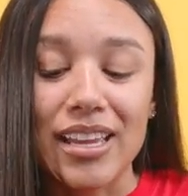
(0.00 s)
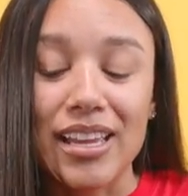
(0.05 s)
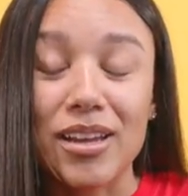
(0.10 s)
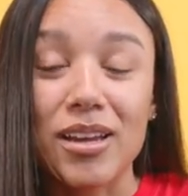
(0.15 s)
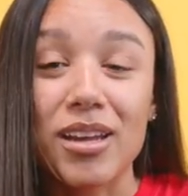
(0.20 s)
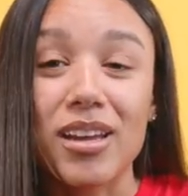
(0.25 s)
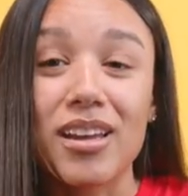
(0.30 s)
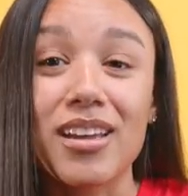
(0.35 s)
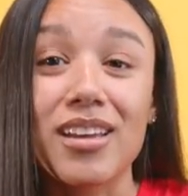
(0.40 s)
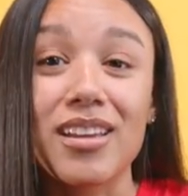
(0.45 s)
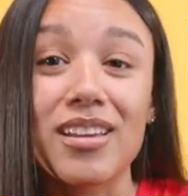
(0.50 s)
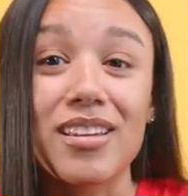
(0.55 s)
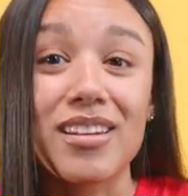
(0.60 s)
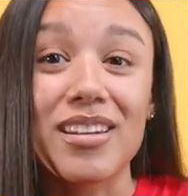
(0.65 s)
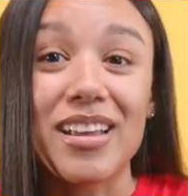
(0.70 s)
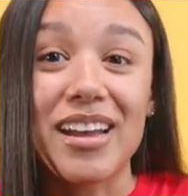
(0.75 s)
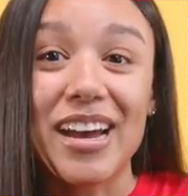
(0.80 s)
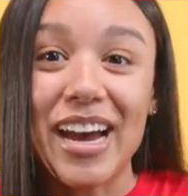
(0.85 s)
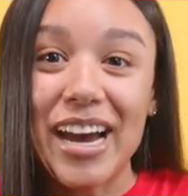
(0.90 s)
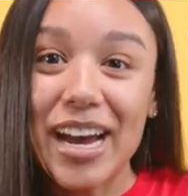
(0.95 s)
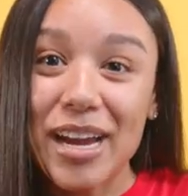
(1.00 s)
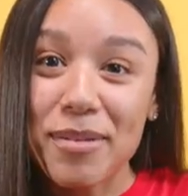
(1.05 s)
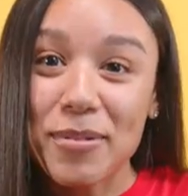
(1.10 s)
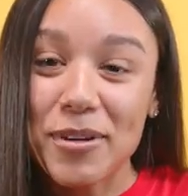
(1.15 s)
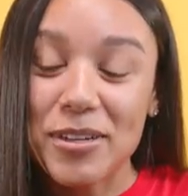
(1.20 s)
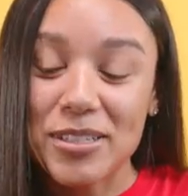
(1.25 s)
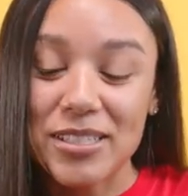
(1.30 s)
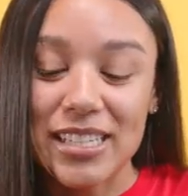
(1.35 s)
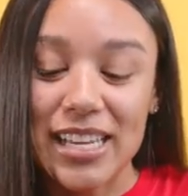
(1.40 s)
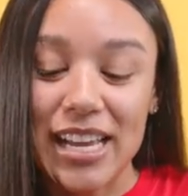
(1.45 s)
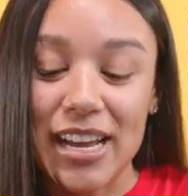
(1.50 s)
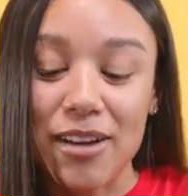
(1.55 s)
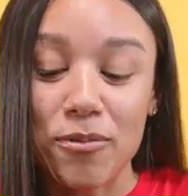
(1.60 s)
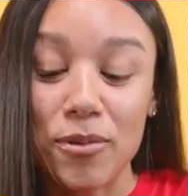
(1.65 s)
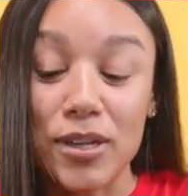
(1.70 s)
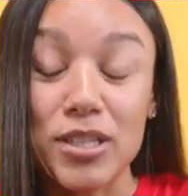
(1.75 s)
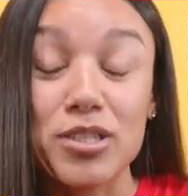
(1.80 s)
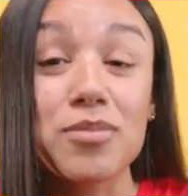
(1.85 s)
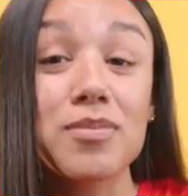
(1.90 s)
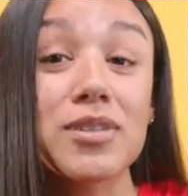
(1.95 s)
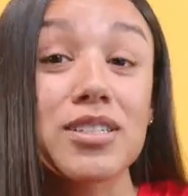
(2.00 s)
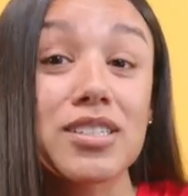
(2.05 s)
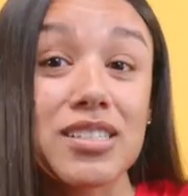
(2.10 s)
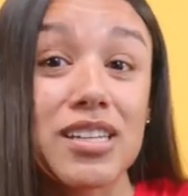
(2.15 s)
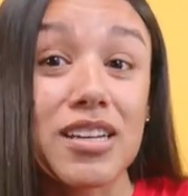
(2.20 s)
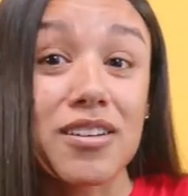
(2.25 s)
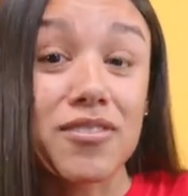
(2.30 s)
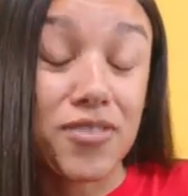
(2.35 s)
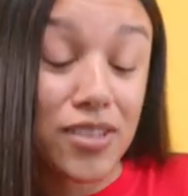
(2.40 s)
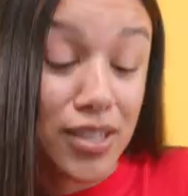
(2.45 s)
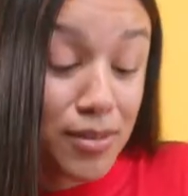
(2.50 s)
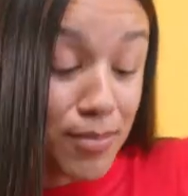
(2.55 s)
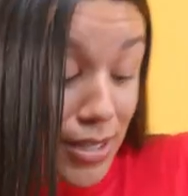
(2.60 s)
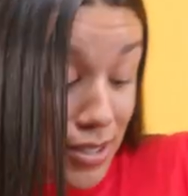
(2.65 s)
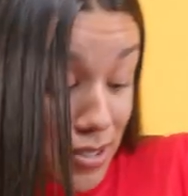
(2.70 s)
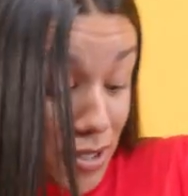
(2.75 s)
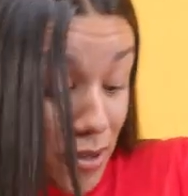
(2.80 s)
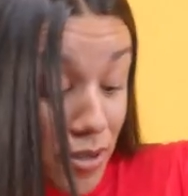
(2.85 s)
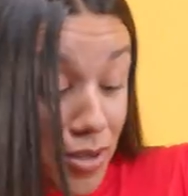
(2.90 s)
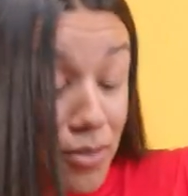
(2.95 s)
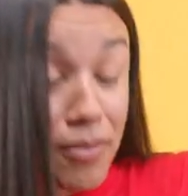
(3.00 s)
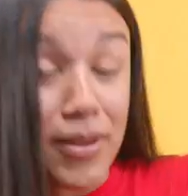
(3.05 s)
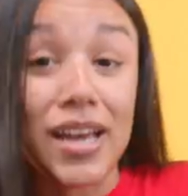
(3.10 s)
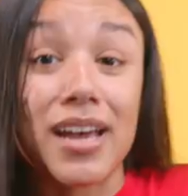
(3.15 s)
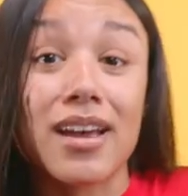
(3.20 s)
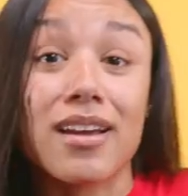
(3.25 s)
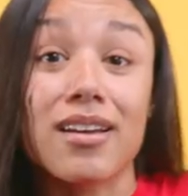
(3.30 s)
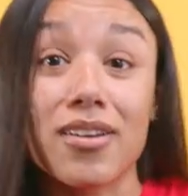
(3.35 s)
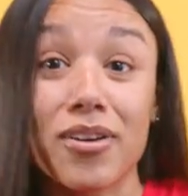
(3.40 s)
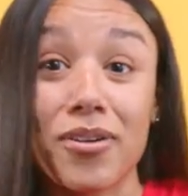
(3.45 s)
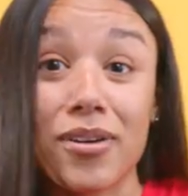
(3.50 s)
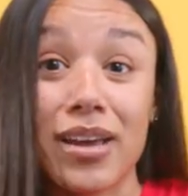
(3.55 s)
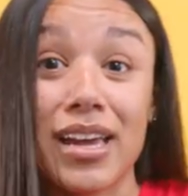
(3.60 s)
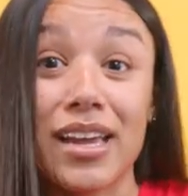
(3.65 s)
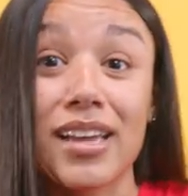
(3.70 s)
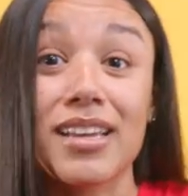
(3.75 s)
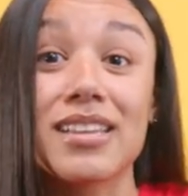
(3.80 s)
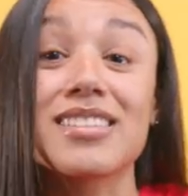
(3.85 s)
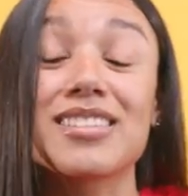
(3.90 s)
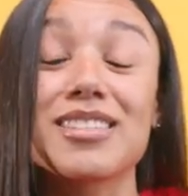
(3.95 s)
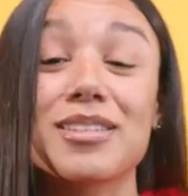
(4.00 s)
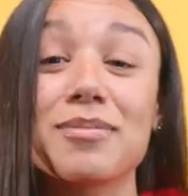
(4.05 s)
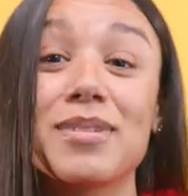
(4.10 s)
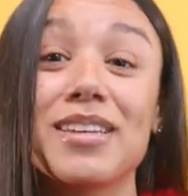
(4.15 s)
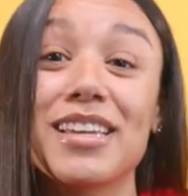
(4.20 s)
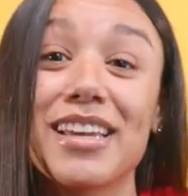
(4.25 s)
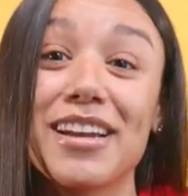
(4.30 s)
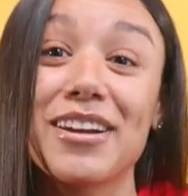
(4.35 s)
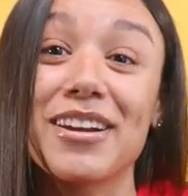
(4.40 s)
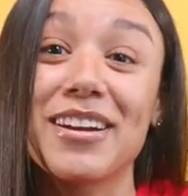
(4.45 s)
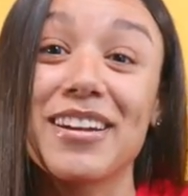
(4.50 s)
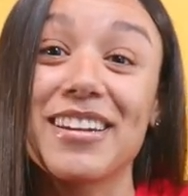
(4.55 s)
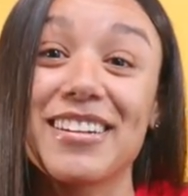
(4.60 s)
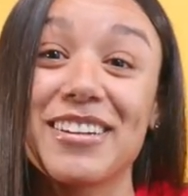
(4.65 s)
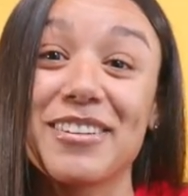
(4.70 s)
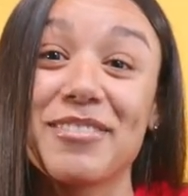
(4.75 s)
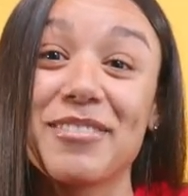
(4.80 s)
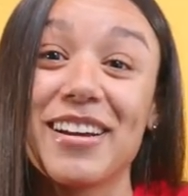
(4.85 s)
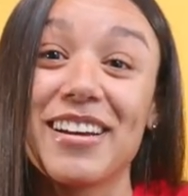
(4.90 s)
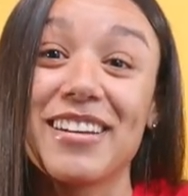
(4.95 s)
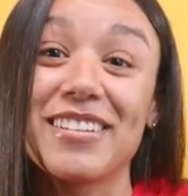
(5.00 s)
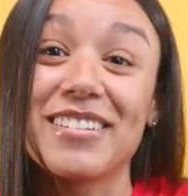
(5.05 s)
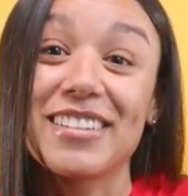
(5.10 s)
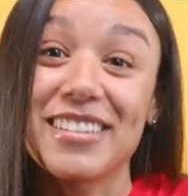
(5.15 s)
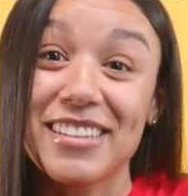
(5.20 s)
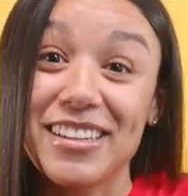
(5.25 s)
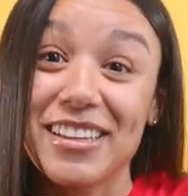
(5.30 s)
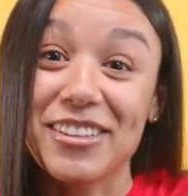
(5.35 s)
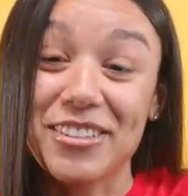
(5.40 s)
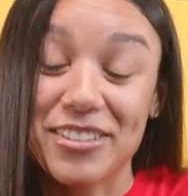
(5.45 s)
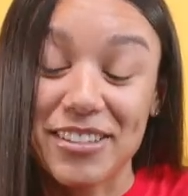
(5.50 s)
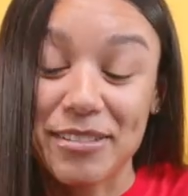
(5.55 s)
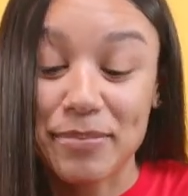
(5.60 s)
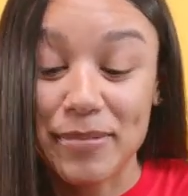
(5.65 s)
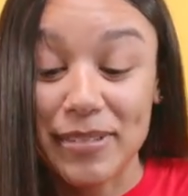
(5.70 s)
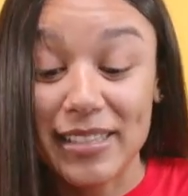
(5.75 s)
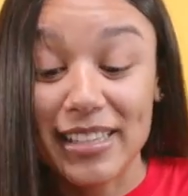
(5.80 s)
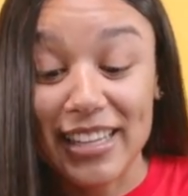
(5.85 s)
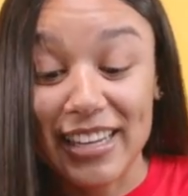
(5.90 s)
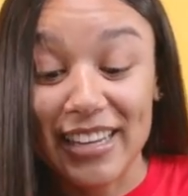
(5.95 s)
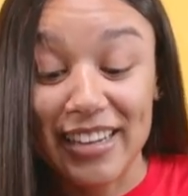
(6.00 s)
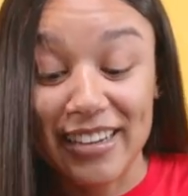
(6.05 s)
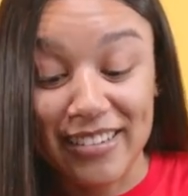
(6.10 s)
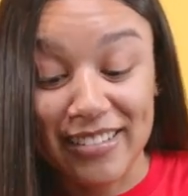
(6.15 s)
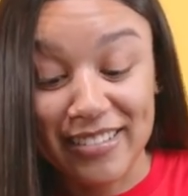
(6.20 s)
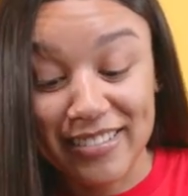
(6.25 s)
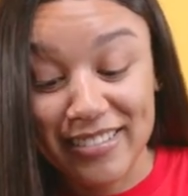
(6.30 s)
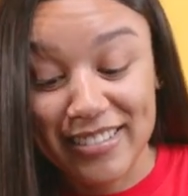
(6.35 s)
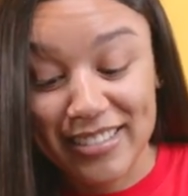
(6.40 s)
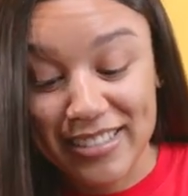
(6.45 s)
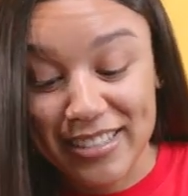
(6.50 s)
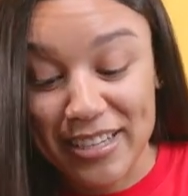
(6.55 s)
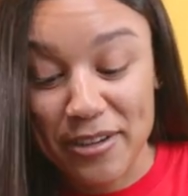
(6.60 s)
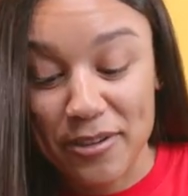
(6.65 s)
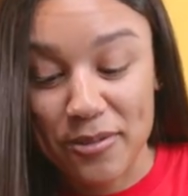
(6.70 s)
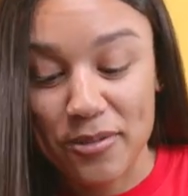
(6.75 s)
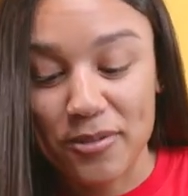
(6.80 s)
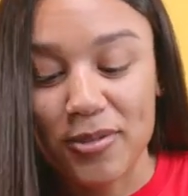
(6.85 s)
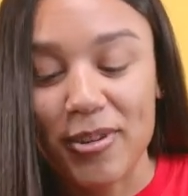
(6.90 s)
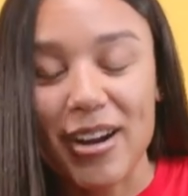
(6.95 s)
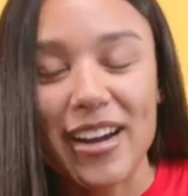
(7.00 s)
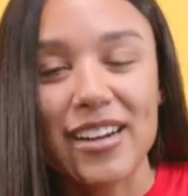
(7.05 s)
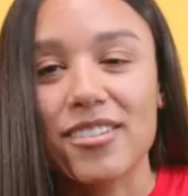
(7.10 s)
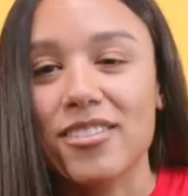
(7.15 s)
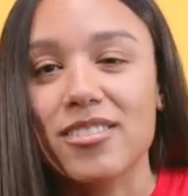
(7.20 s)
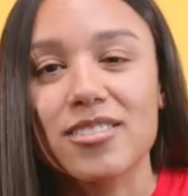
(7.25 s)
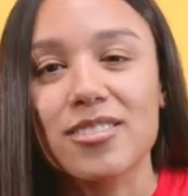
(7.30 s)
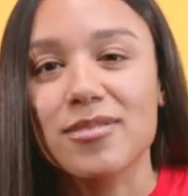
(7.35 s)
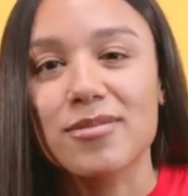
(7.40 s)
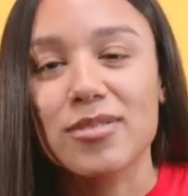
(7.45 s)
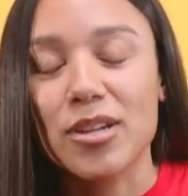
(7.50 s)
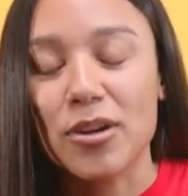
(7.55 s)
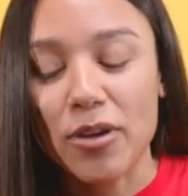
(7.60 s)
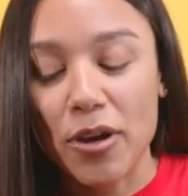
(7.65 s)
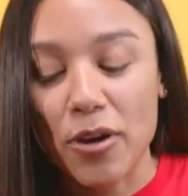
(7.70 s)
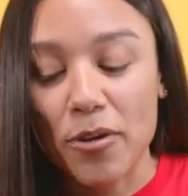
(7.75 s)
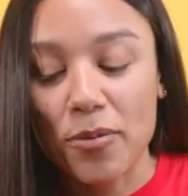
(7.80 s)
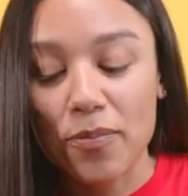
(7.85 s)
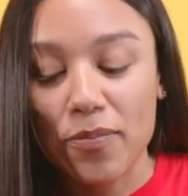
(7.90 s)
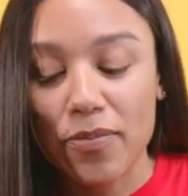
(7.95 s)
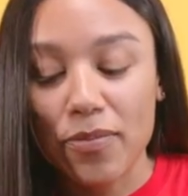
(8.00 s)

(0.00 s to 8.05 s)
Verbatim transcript: And I personally have way too much stuff in my Toka bag, okay, to be carrying around another thing. So grinders, no go.